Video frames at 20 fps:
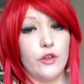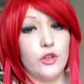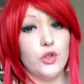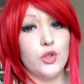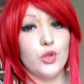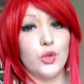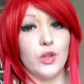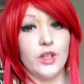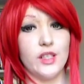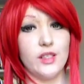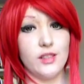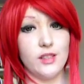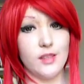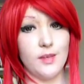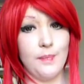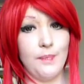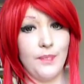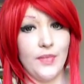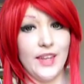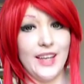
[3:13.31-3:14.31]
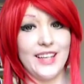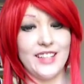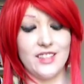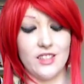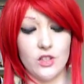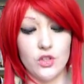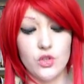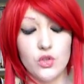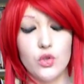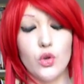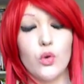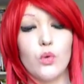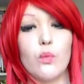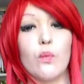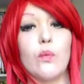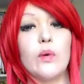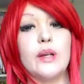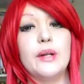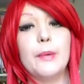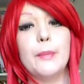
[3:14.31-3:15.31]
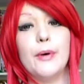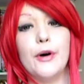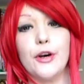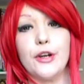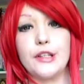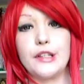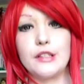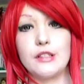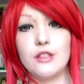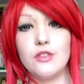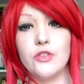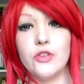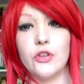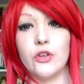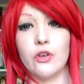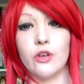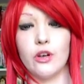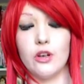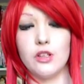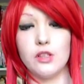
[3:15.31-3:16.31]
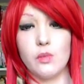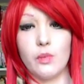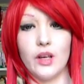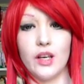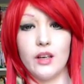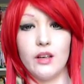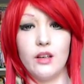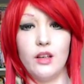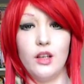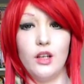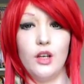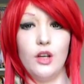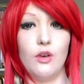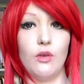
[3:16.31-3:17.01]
First choice is to sew real pockets into your cosplay.